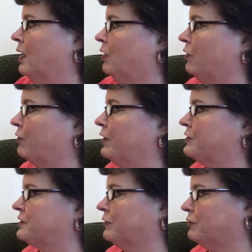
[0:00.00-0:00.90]
The
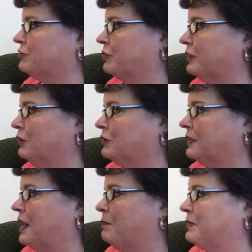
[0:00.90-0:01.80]
first little tree looked
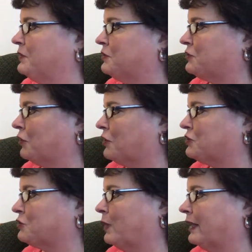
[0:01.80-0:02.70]
up at the stars
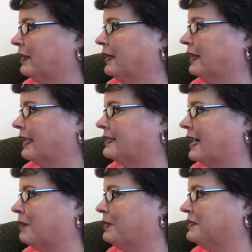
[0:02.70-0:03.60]
twinkling like
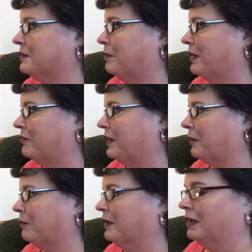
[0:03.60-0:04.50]
diamonds above
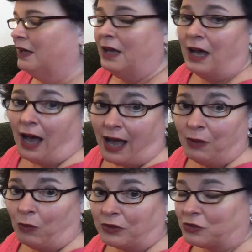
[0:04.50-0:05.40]
him. I
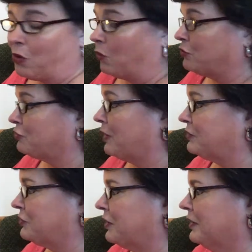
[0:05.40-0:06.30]
want to hold
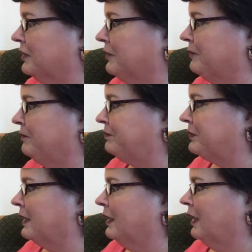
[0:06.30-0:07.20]
treasure.
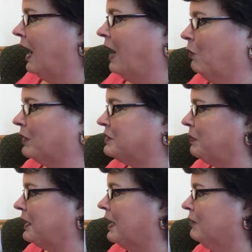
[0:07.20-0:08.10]
I want to
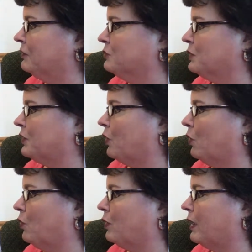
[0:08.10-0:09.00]
be covered with
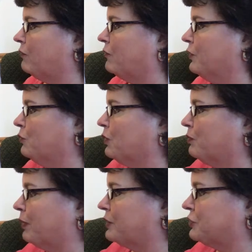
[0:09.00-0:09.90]
gold and filled with
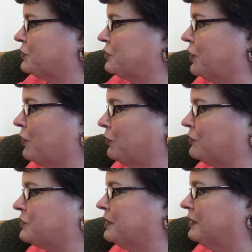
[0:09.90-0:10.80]
precious
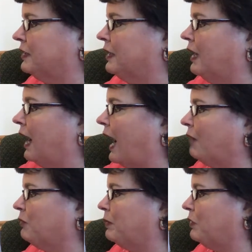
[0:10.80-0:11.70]
stones. I
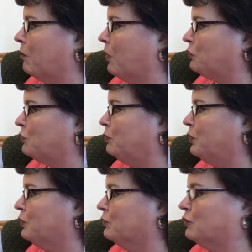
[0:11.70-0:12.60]
will be the most
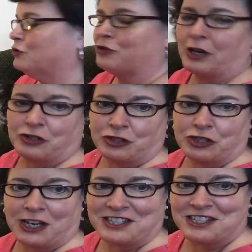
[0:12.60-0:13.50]
beautiful treasure
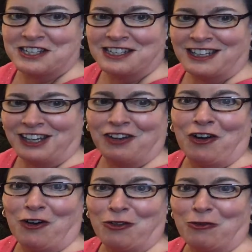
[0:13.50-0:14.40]
chest in
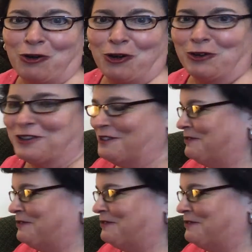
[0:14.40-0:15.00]
all the world.